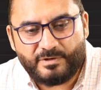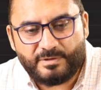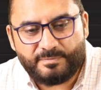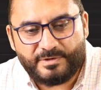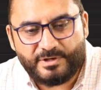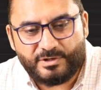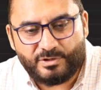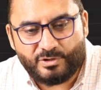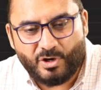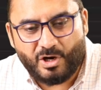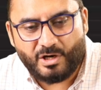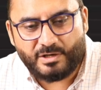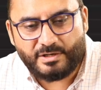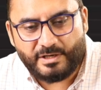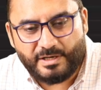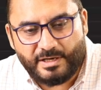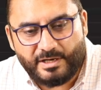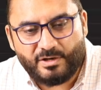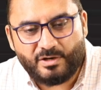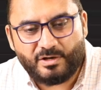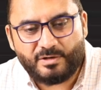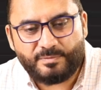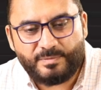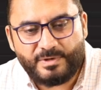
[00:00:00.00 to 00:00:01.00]
will be not
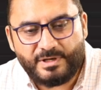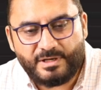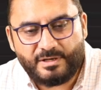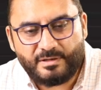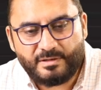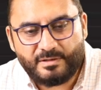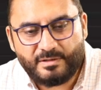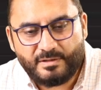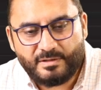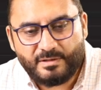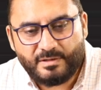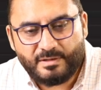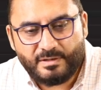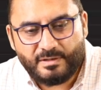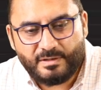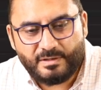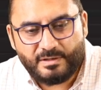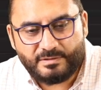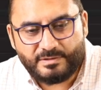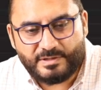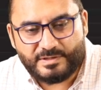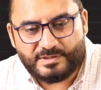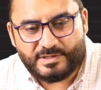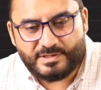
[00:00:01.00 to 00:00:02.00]
A or B.
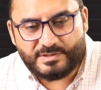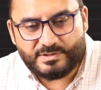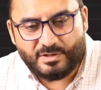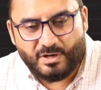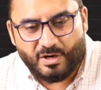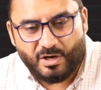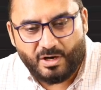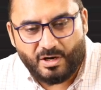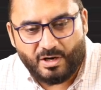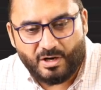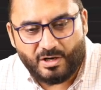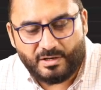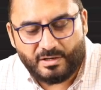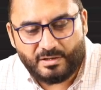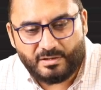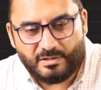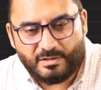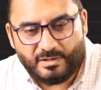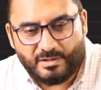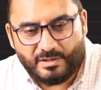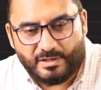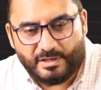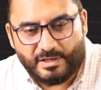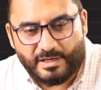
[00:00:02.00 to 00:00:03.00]
This is OR,
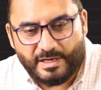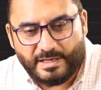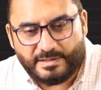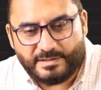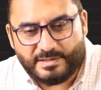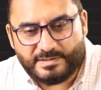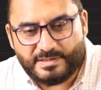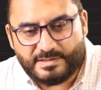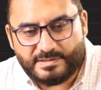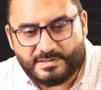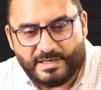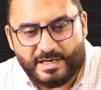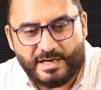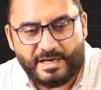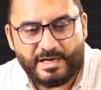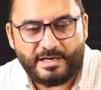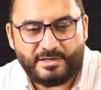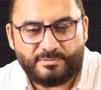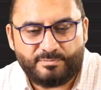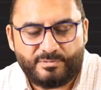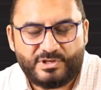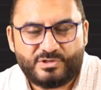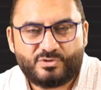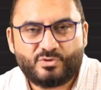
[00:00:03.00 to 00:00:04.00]
and this is A
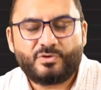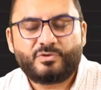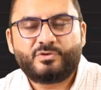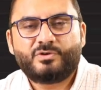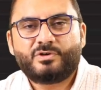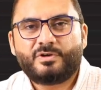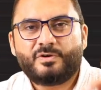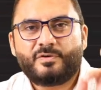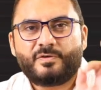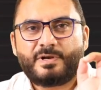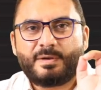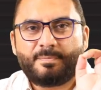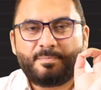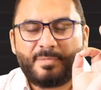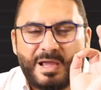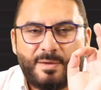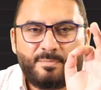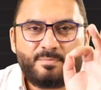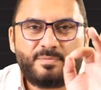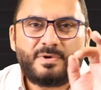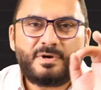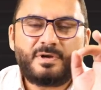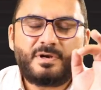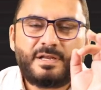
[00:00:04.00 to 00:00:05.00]
and B. So
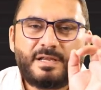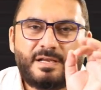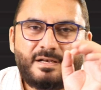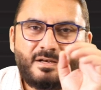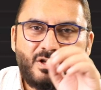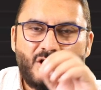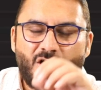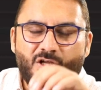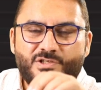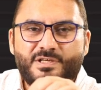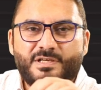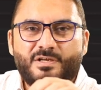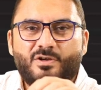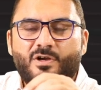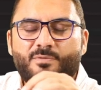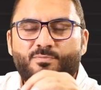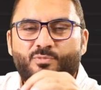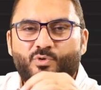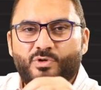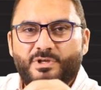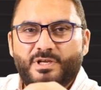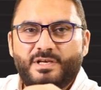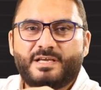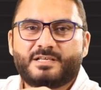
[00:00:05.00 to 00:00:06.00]
remember, in logic or
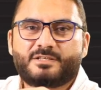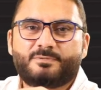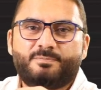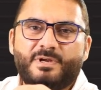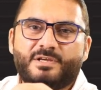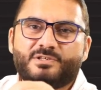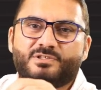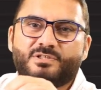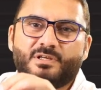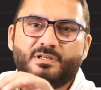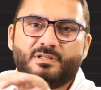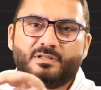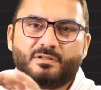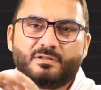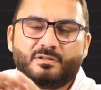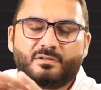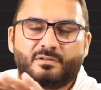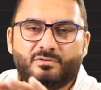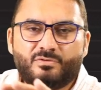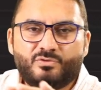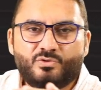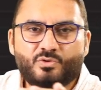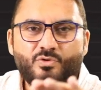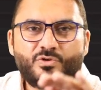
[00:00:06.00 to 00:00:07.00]
Boolean expression,
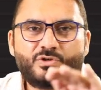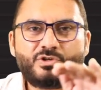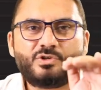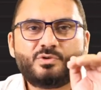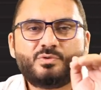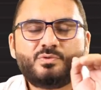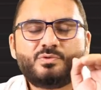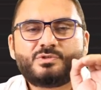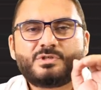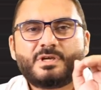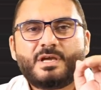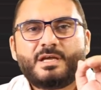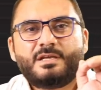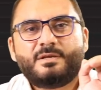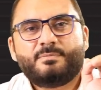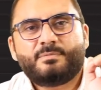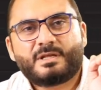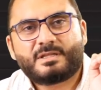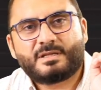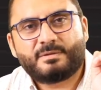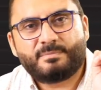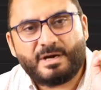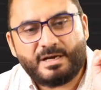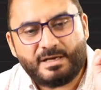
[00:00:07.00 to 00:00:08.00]
don't use any
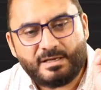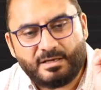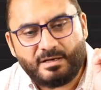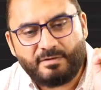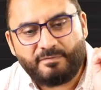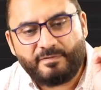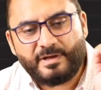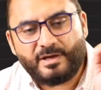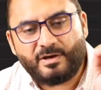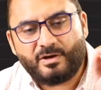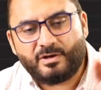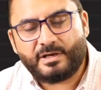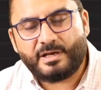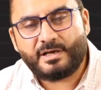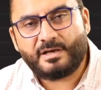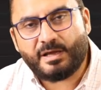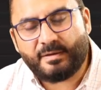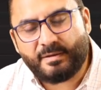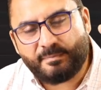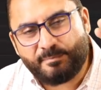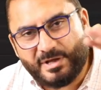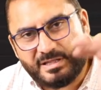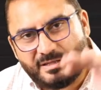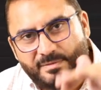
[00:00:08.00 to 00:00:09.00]
mathematical way, or in
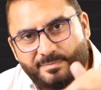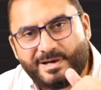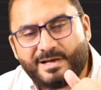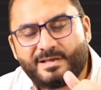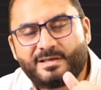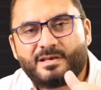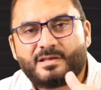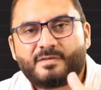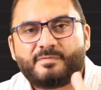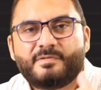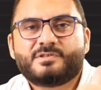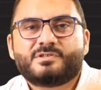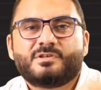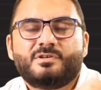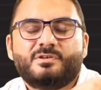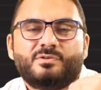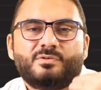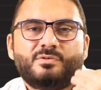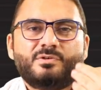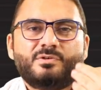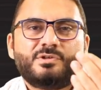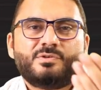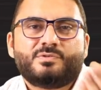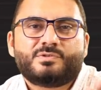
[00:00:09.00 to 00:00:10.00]
mathematical equation,
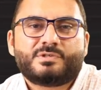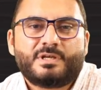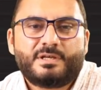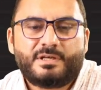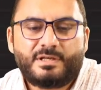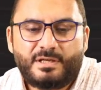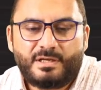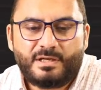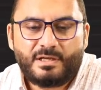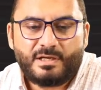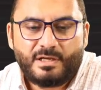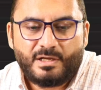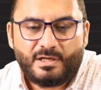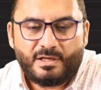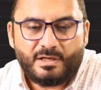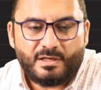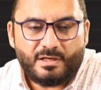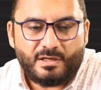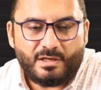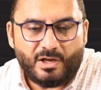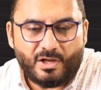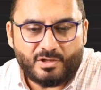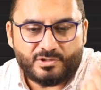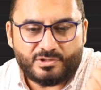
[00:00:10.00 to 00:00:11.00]
don't use any
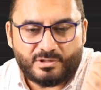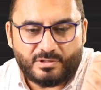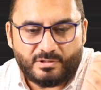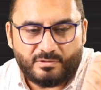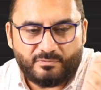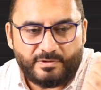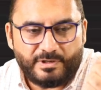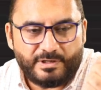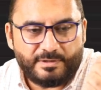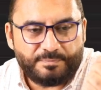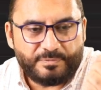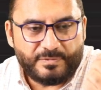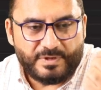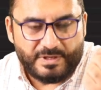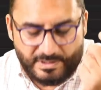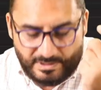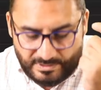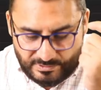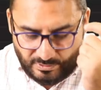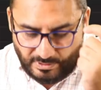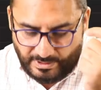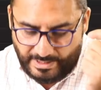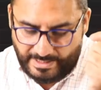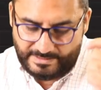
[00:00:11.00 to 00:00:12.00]
logical way.
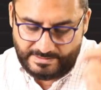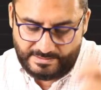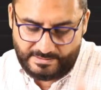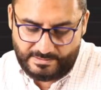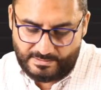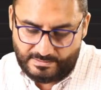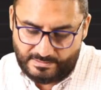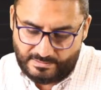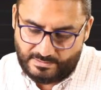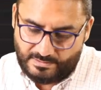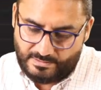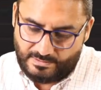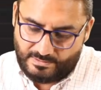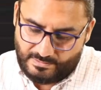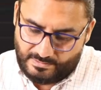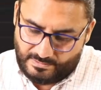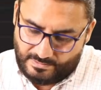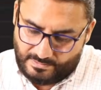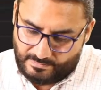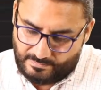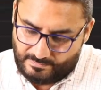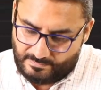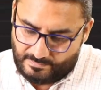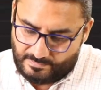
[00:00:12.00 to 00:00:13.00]
So let's
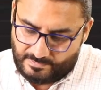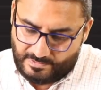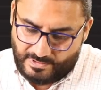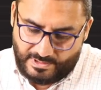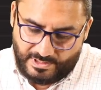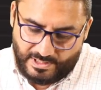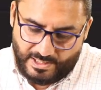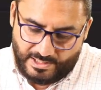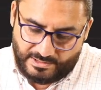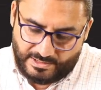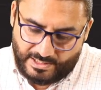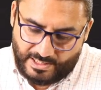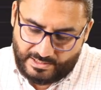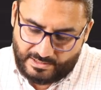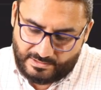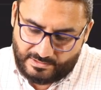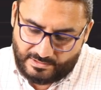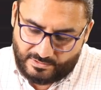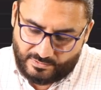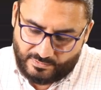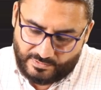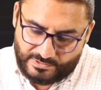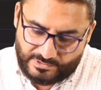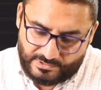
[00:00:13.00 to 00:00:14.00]
create another
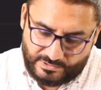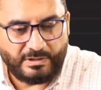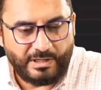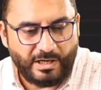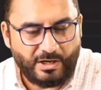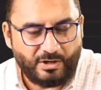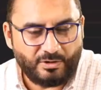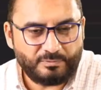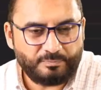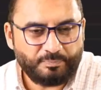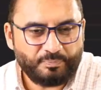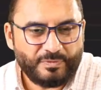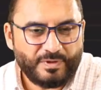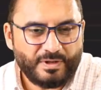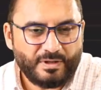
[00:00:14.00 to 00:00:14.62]
question. Now,